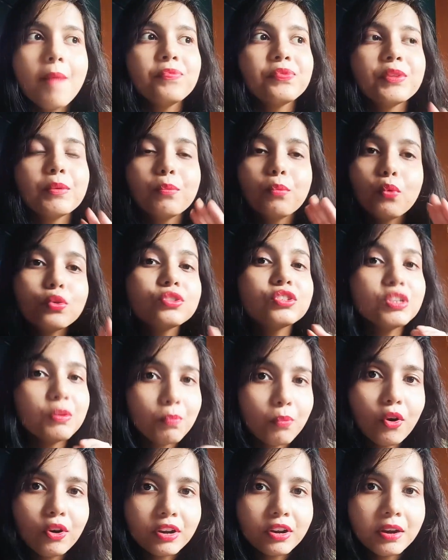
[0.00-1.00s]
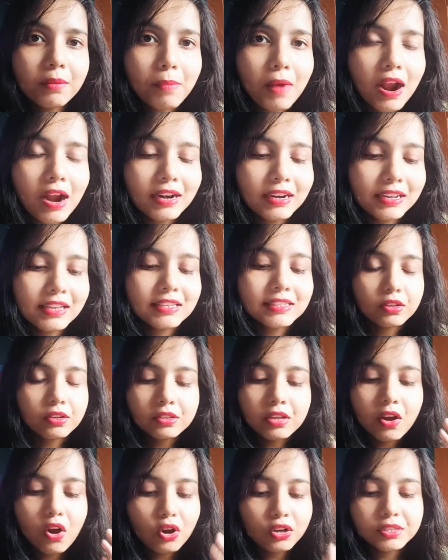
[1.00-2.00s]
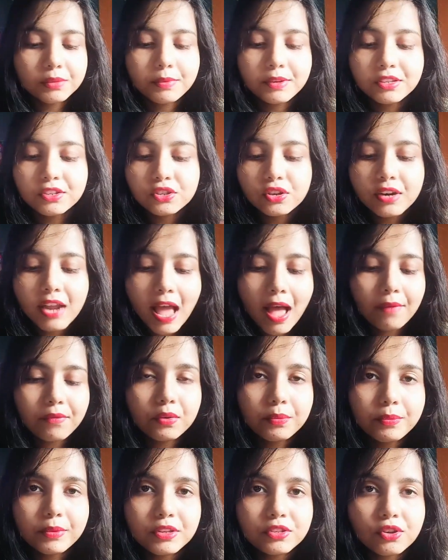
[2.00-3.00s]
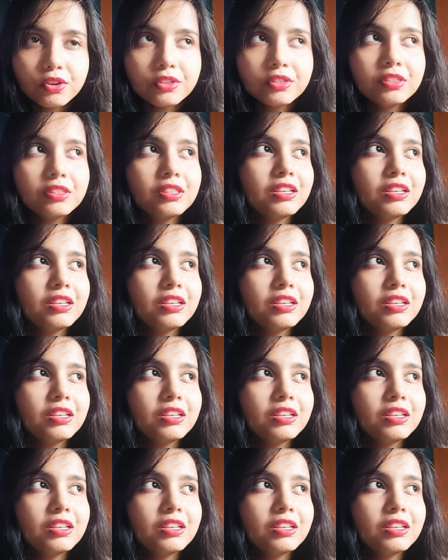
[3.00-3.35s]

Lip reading: The most important part is the oxybenzone, avobenzone.